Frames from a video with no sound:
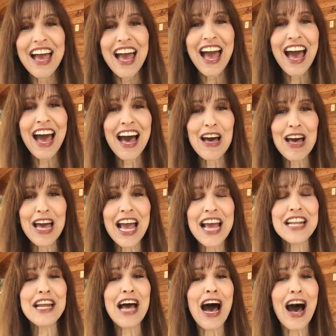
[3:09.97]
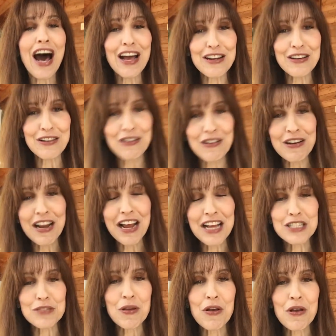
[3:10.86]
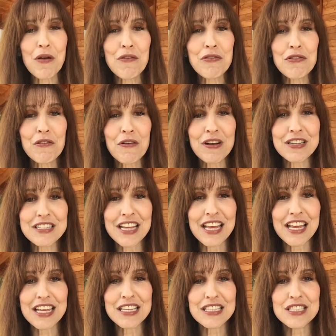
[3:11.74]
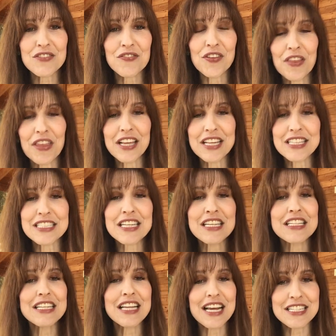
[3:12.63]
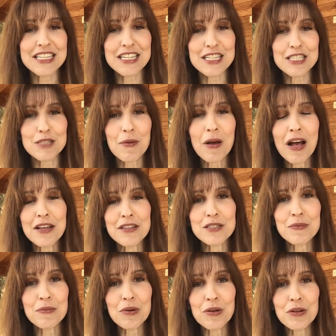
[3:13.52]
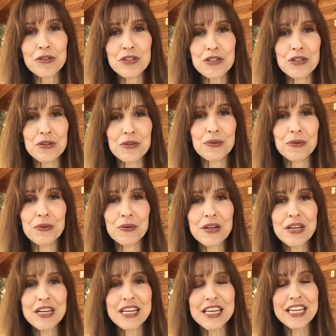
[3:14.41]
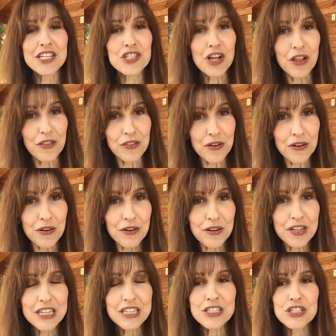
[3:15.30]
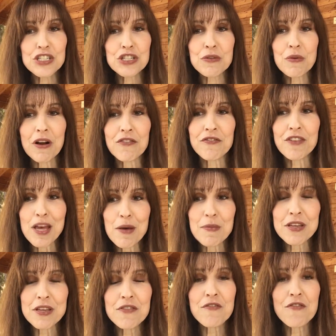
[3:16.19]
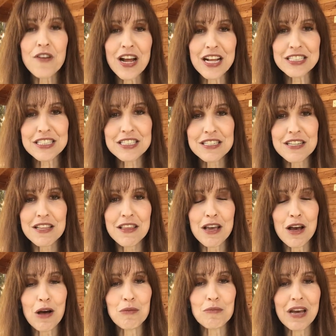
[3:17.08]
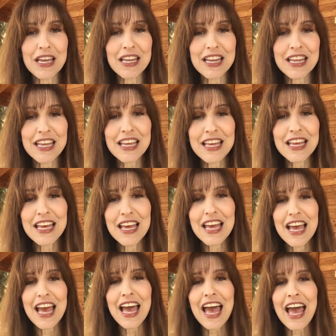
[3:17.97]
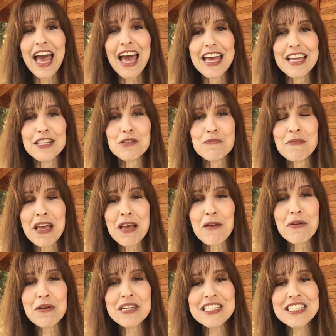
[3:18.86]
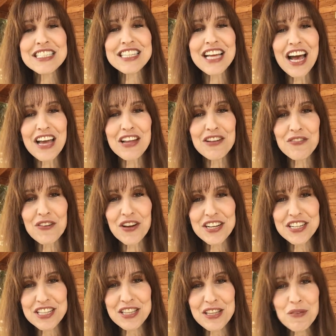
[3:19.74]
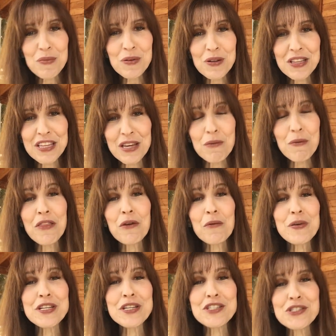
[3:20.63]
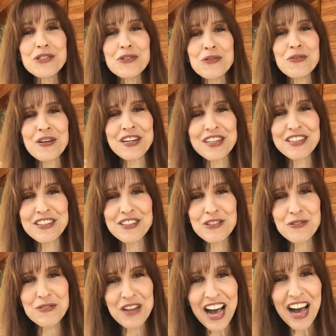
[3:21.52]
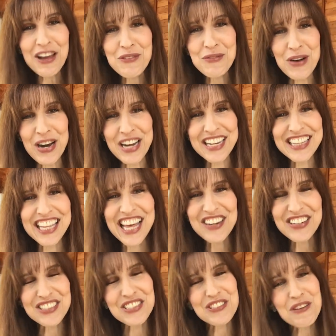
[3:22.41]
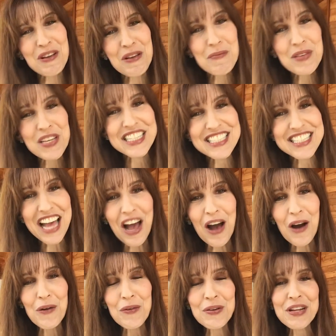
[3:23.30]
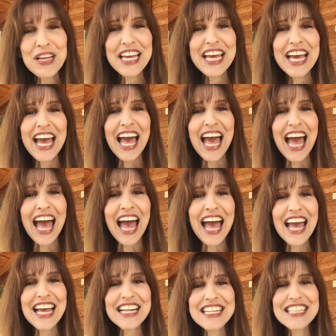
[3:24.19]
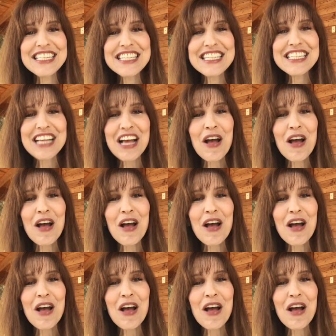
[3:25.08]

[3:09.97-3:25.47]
and honor as we go through our days, feeling as connected as possible to each other, to our family, friends, to the Almighty. And may we decide very deliberately whether we do or do not want to let our string beans out, and